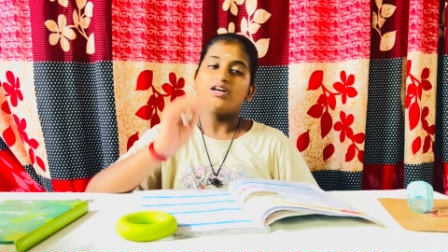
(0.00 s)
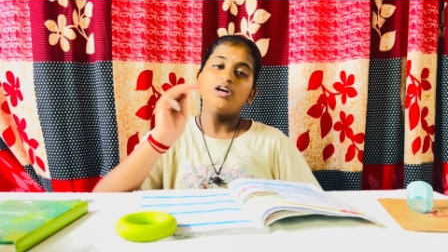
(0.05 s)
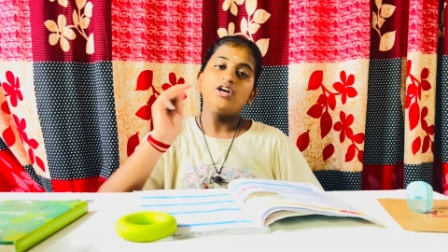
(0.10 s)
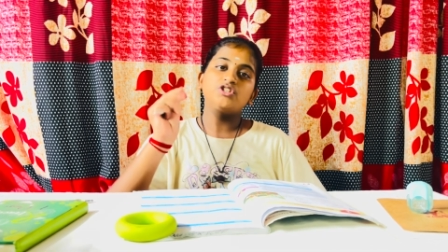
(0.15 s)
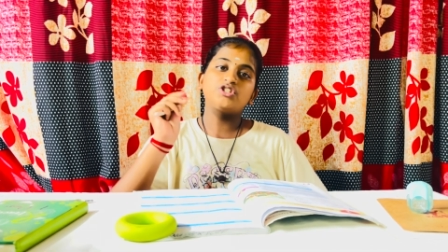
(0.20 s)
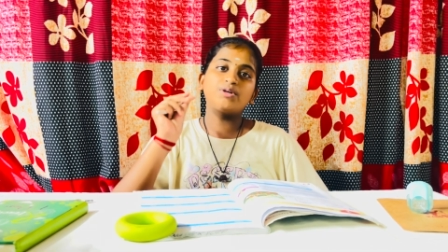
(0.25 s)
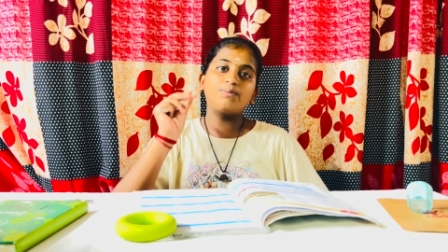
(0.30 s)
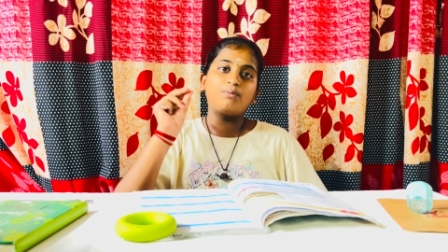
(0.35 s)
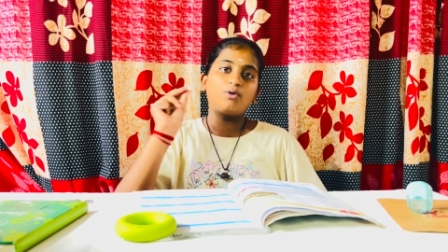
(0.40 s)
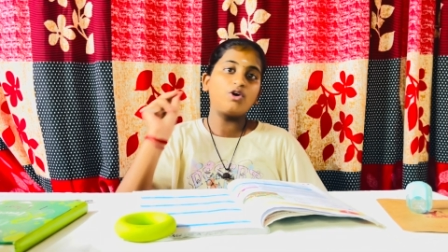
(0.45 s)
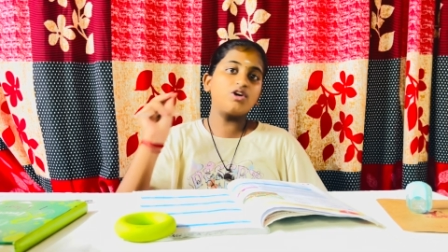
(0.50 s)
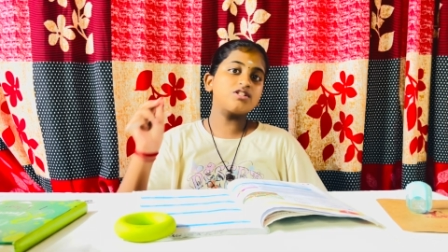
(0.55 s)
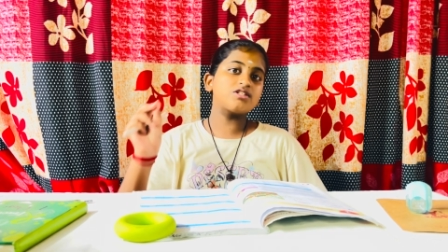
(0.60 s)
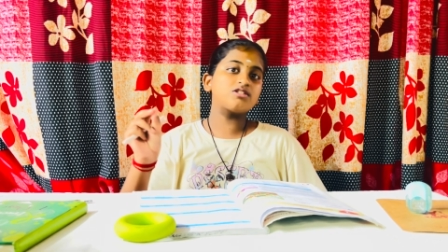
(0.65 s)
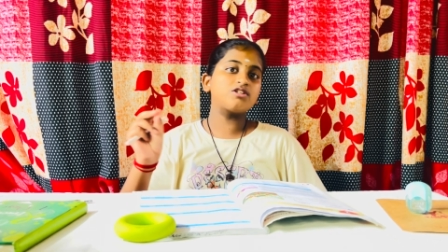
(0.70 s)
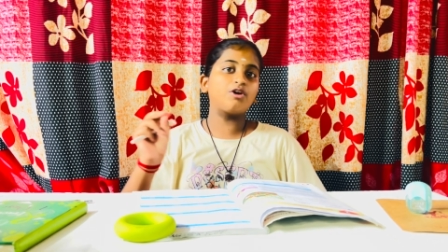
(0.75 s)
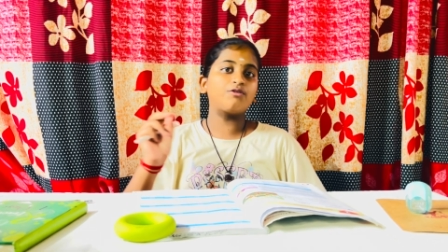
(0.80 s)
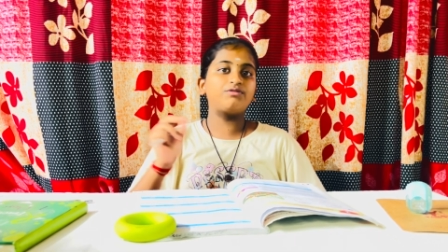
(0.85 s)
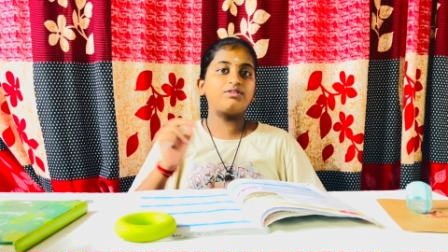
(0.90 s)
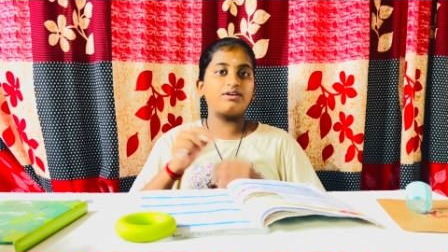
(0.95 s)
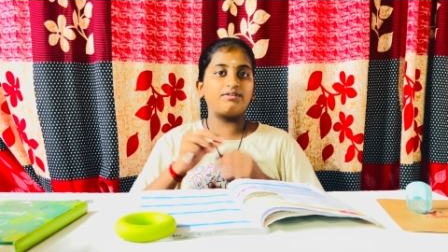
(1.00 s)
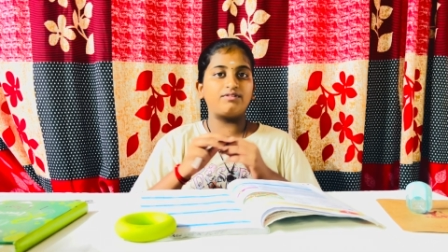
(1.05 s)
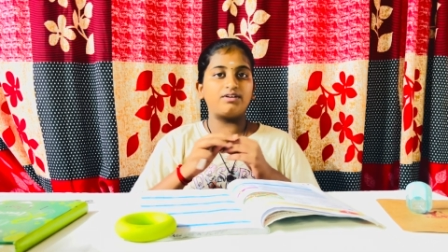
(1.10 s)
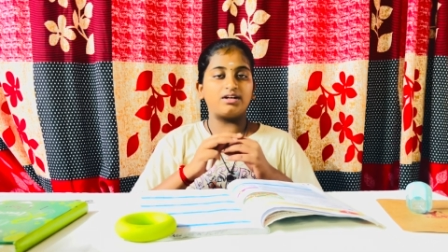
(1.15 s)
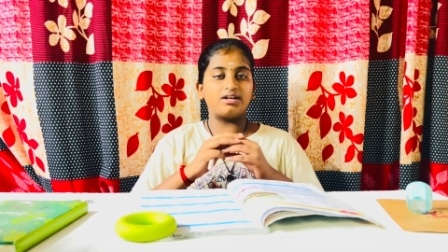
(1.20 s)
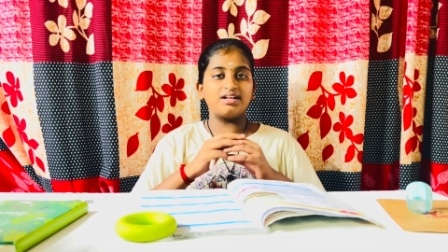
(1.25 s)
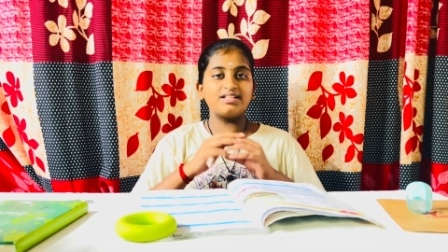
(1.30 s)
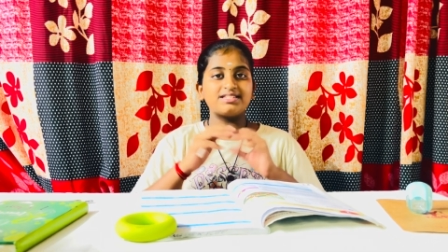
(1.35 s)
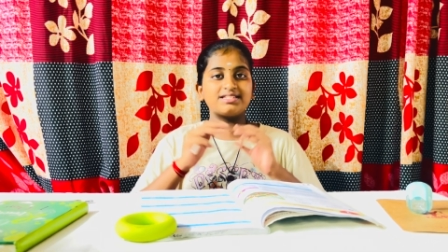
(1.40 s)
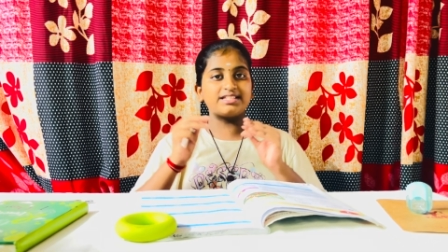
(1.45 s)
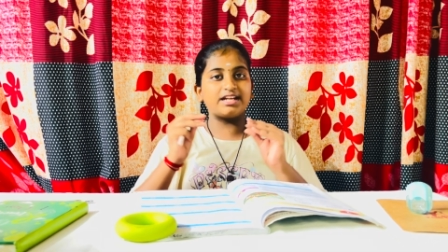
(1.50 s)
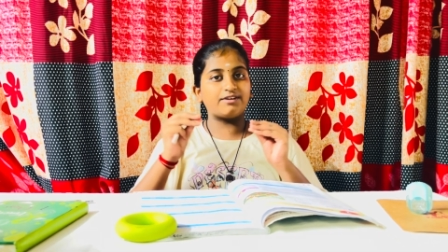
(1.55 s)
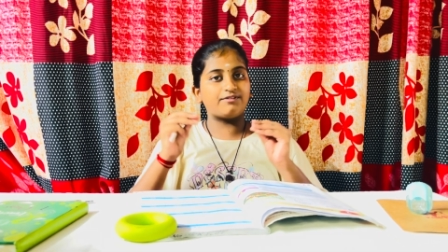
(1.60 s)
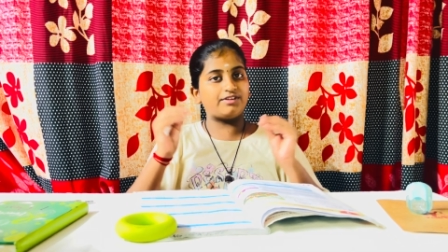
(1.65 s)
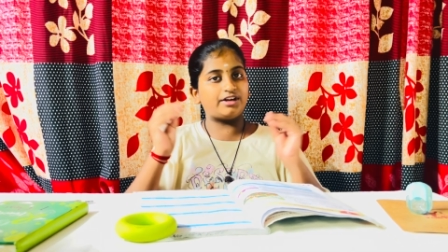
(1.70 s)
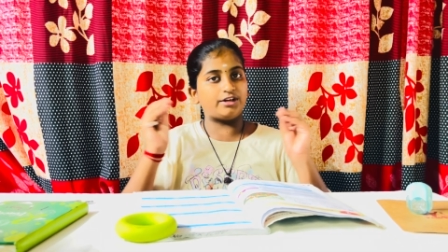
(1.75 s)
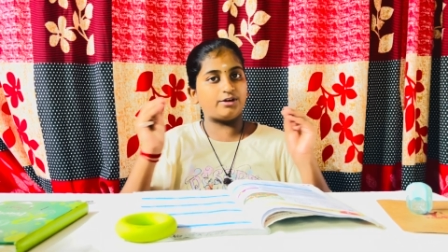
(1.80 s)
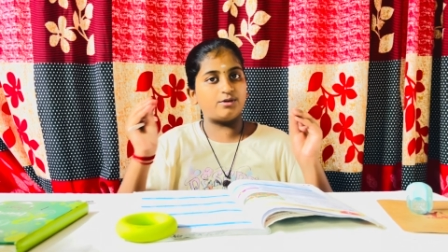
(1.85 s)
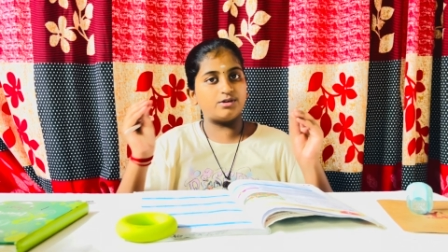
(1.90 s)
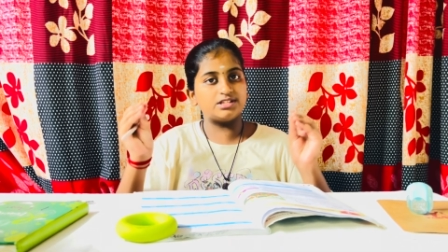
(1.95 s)
So most of the words that we
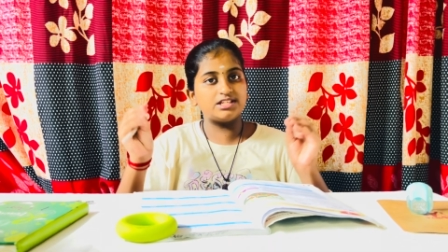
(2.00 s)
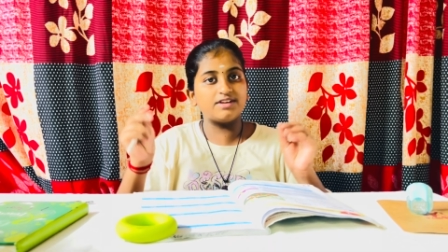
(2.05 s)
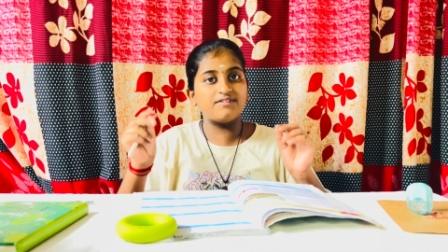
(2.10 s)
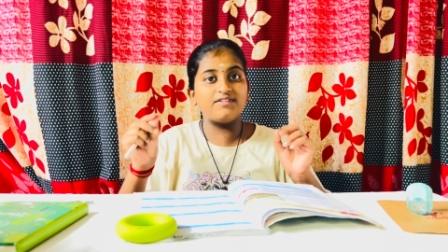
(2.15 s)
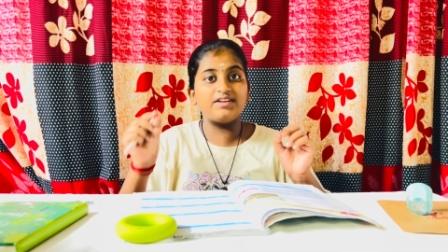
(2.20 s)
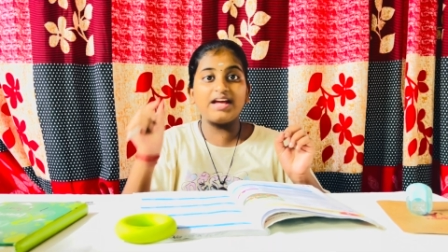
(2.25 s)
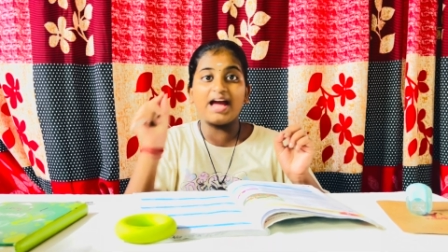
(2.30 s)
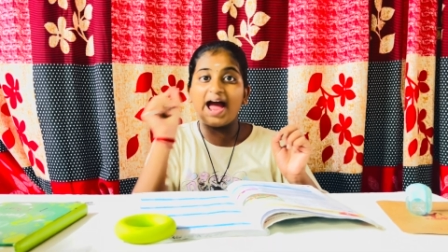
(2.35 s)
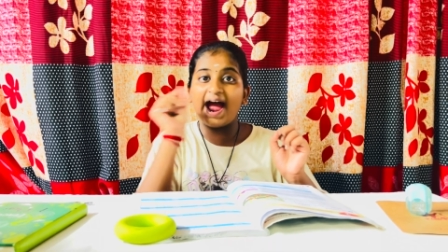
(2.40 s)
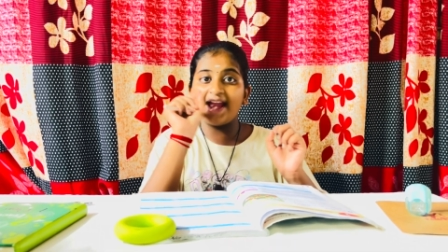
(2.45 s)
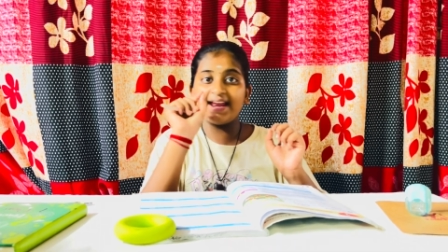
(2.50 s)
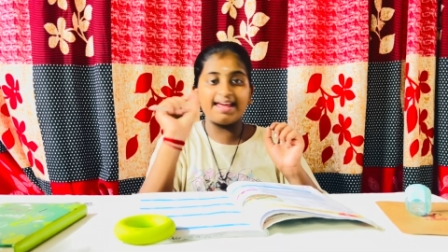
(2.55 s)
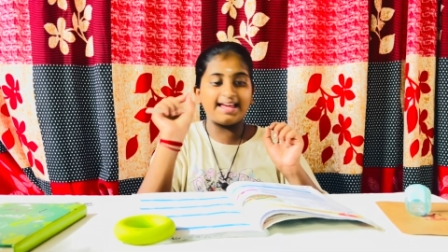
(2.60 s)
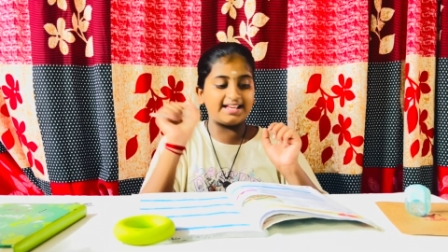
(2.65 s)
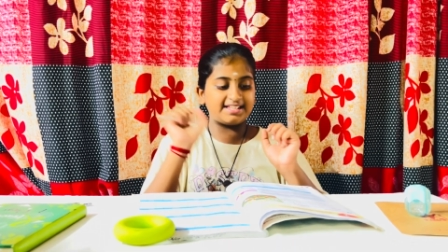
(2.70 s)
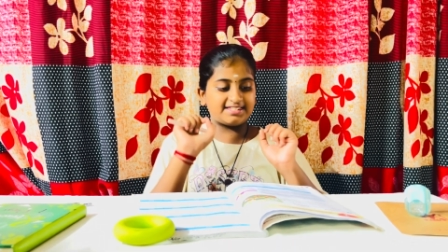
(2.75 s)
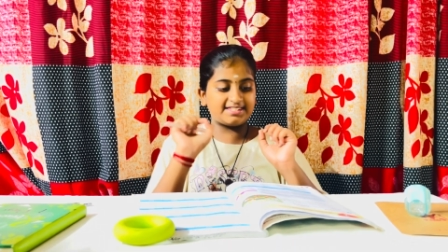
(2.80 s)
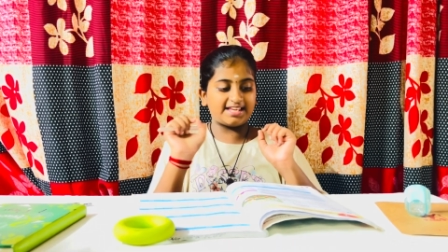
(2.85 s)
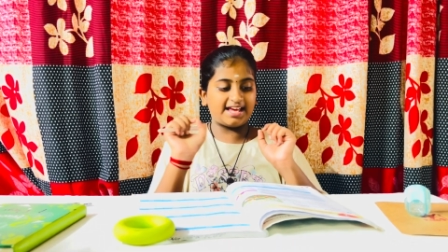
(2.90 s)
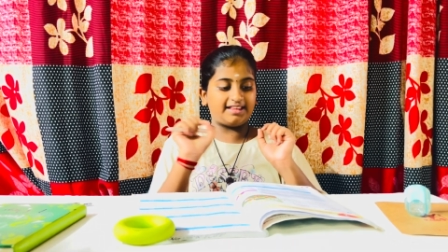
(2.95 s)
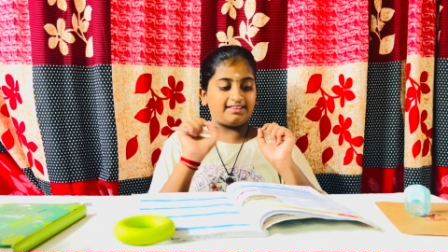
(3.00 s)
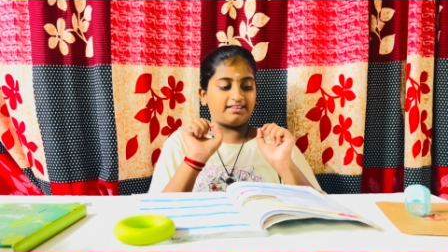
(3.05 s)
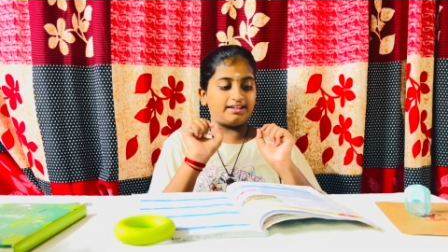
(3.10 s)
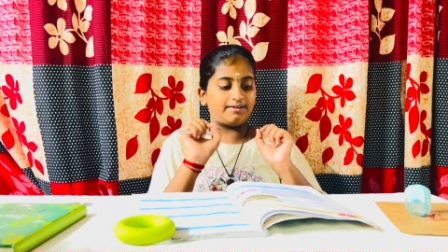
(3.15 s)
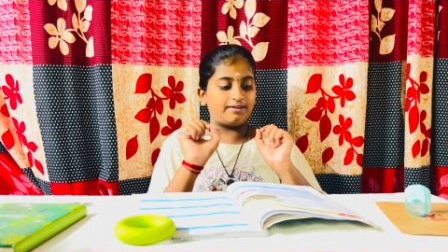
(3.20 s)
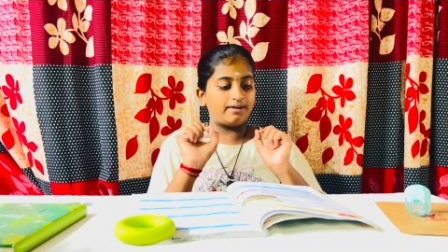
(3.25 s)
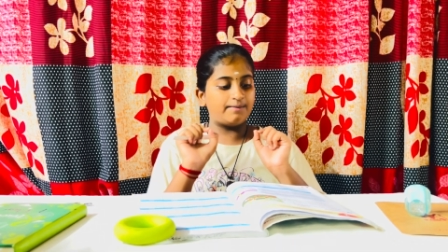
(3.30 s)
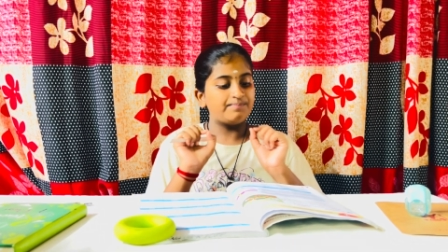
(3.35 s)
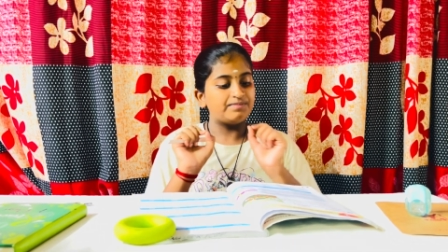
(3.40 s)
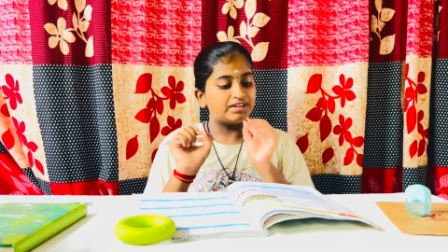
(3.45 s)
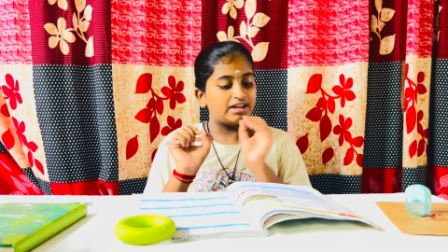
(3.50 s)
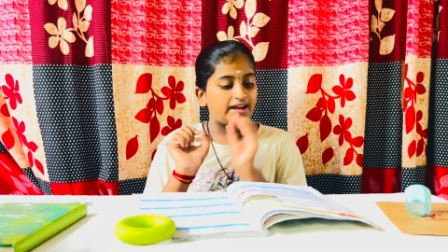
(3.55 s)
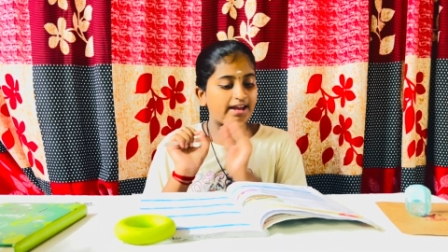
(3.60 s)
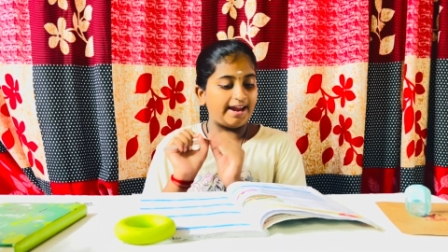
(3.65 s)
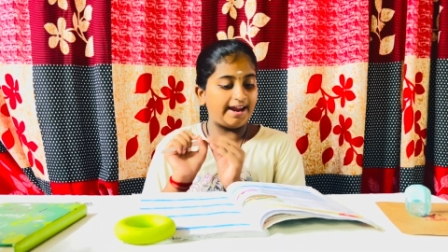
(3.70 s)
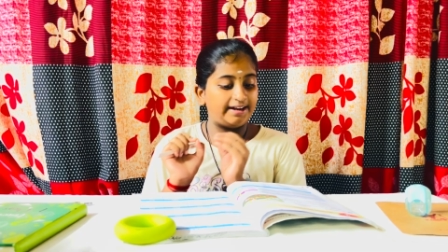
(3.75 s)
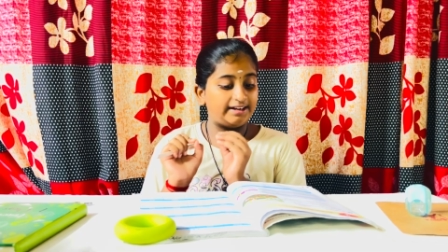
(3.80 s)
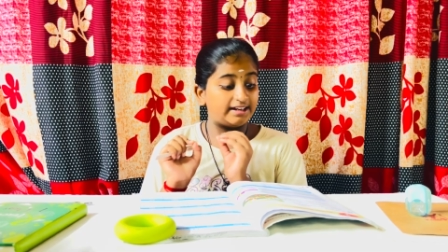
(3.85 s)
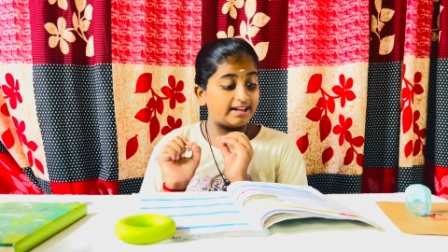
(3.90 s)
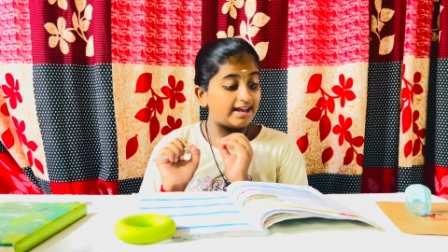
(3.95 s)
are using, we add s at the
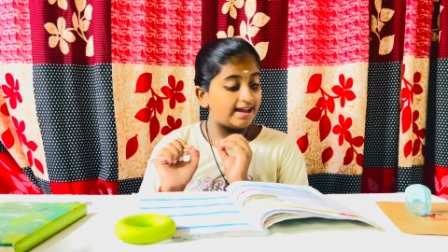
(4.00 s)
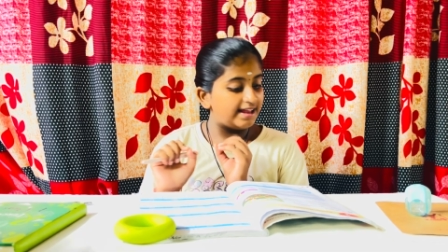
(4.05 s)
end.